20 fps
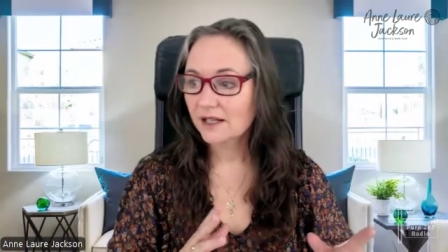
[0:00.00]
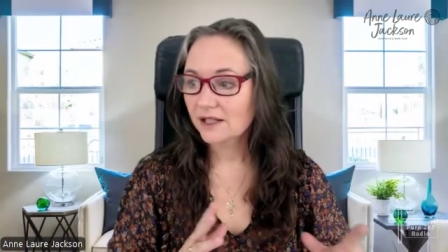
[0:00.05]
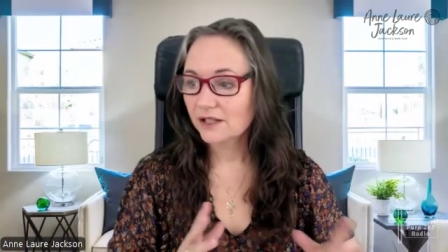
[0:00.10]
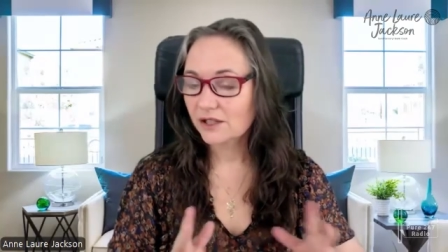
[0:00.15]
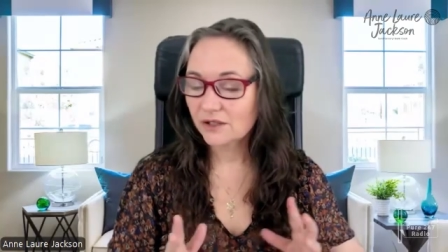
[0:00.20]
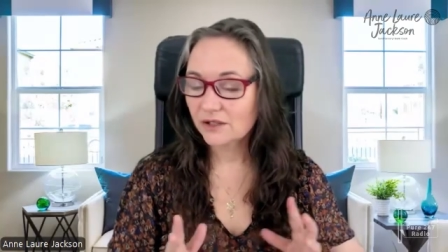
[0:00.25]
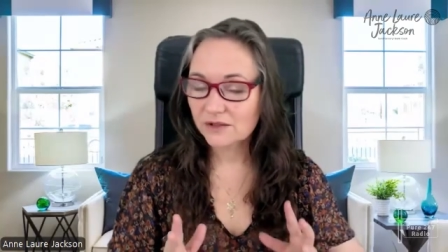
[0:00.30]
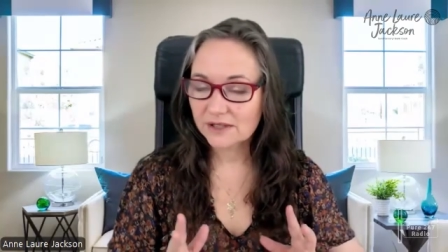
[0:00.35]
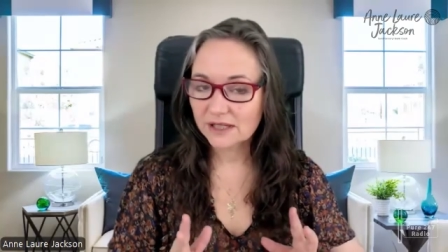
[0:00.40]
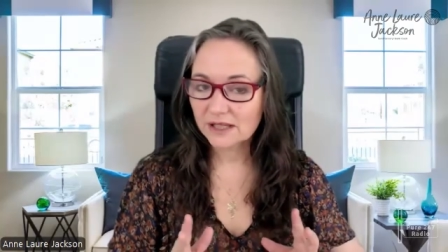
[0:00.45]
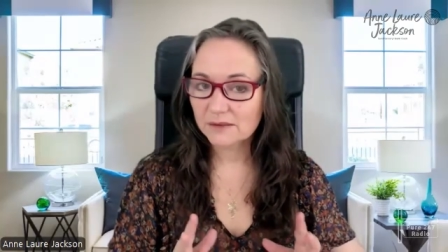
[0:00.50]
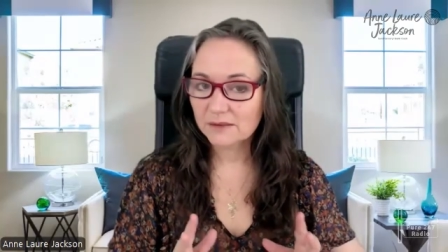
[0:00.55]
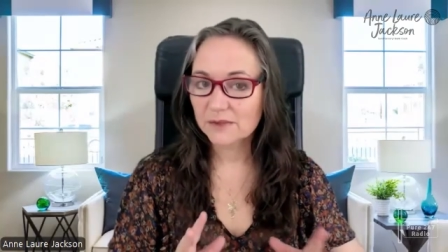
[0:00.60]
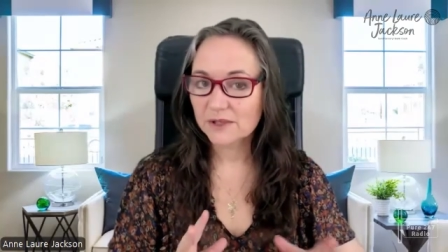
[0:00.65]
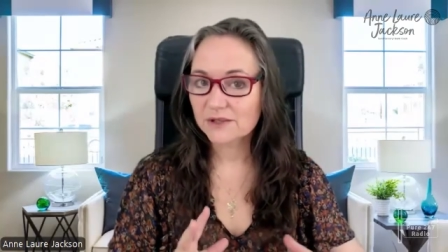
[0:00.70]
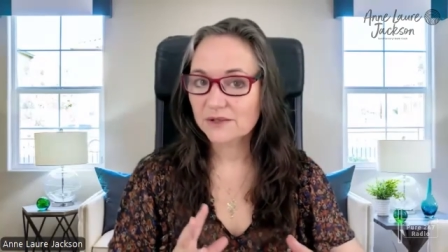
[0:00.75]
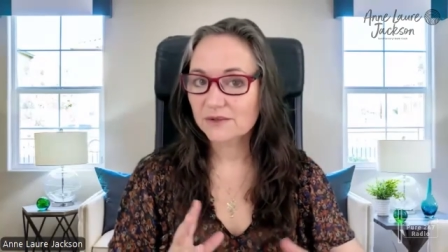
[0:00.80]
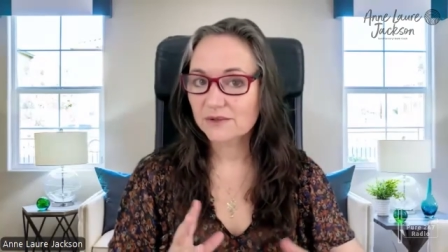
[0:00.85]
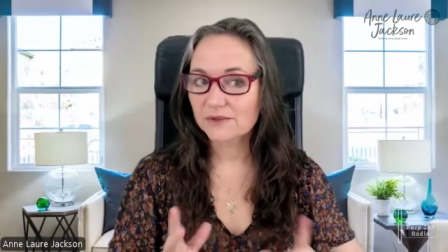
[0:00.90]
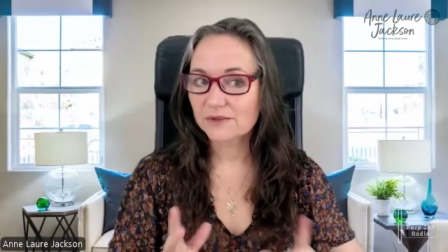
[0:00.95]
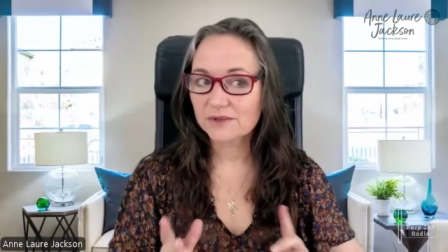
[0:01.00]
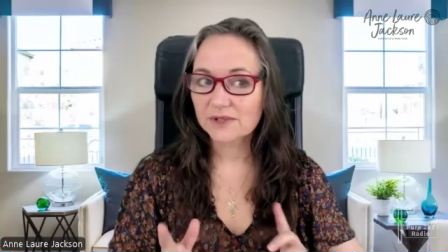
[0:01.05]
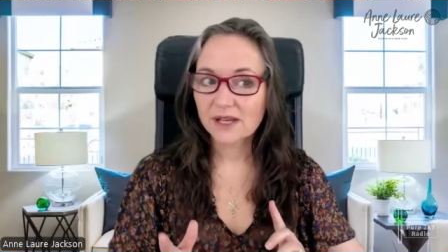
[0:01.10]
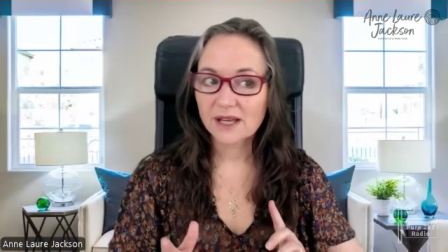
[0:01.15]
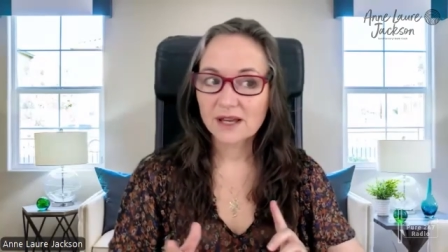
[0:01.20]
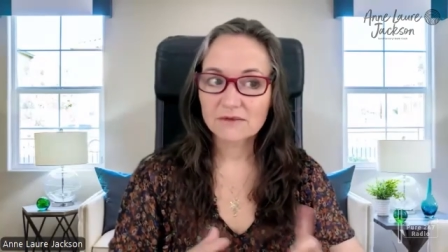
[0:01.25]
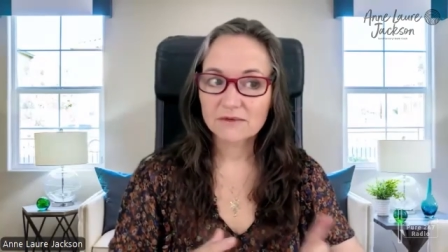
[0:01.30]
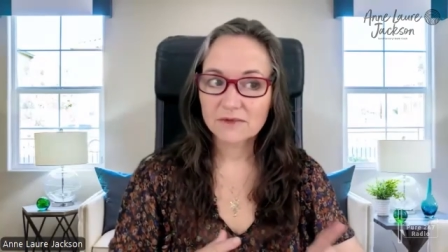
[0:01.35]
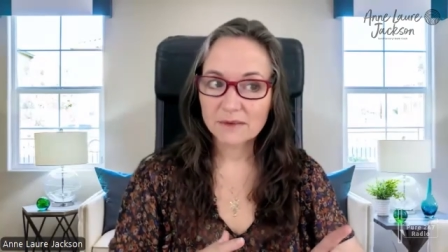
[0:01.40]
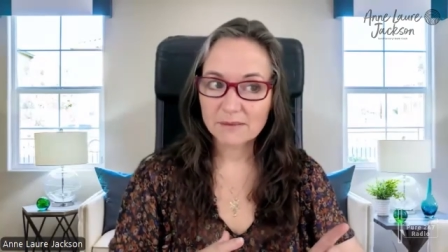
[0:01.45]
using the muscles,
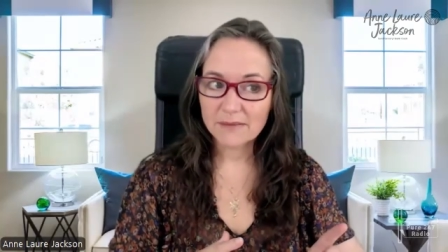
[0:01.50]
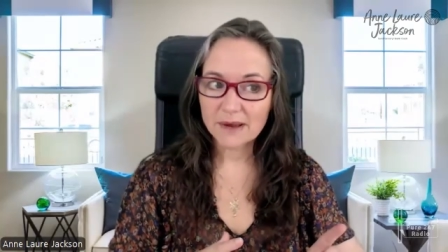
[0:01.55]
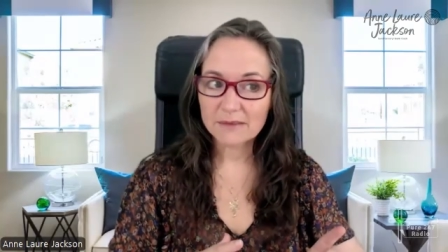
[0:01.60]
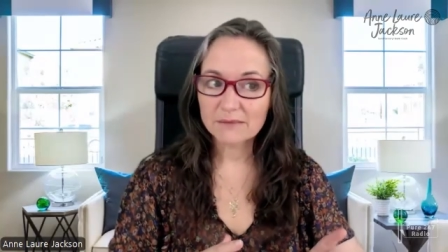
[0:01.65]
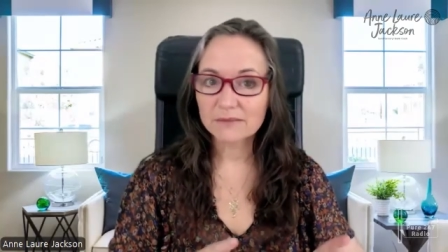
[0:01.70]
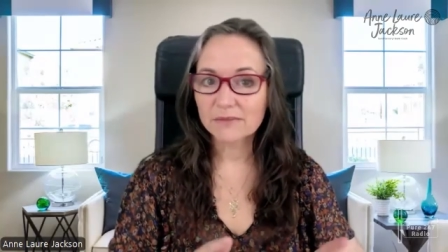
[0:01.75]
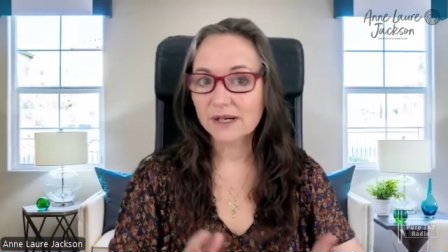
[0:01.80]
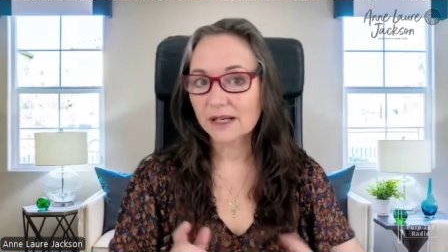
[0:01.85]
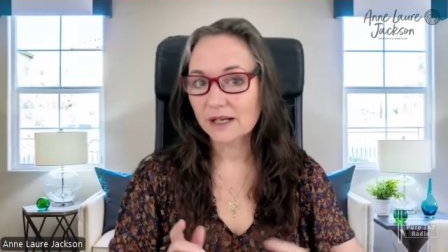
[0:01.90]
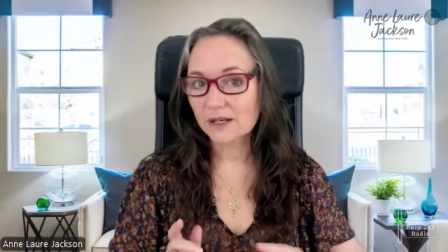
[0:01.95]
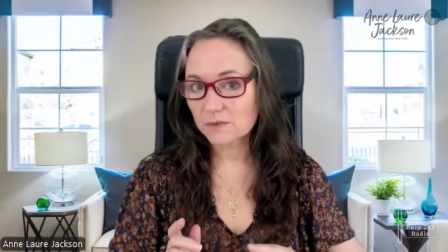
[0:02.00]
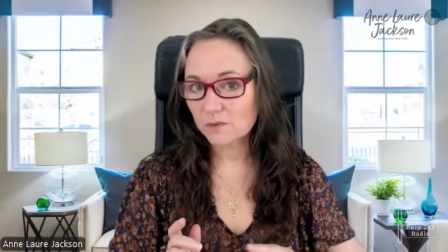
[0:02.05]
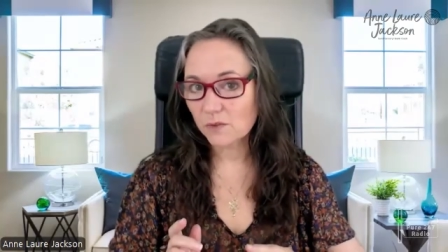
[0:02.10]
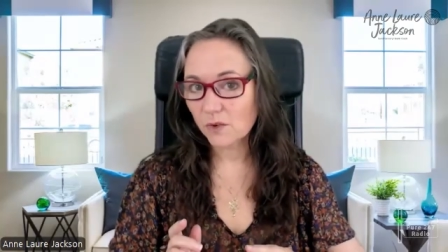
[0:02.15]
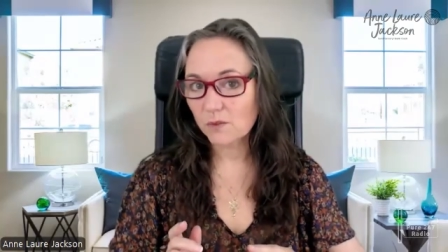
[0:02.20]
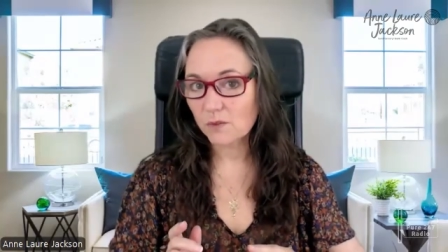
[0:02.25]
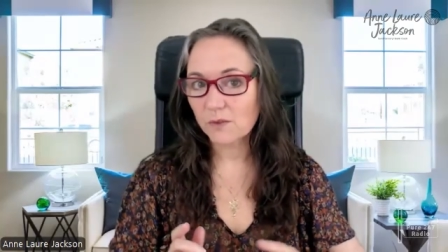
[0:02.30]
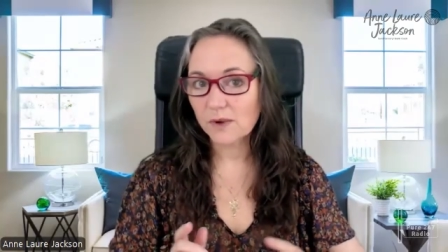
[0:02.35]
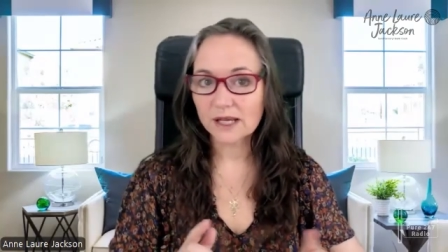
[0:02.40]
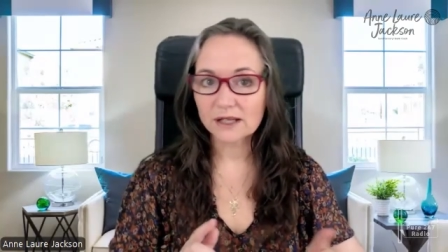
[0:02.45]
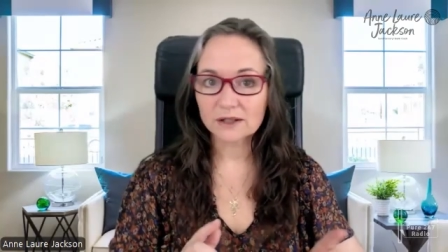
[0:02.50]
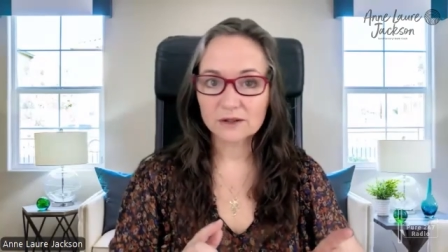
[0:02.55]
remembering one way,